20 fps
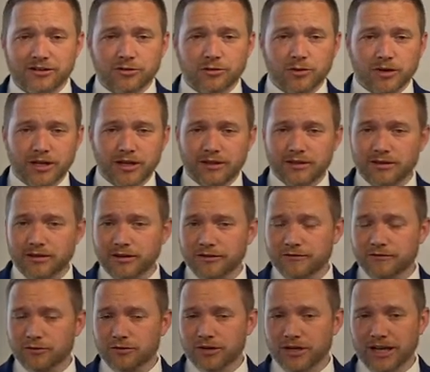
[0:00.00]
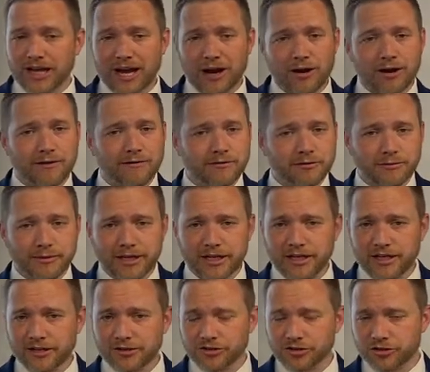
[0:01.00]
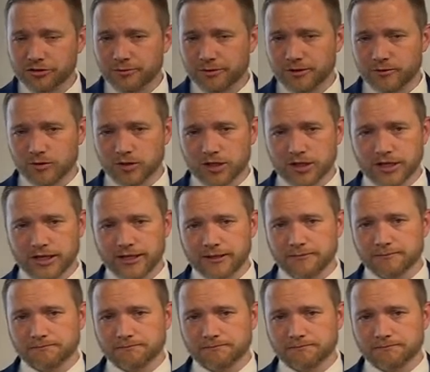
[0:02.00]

20, 30, 40, however many years you've been working.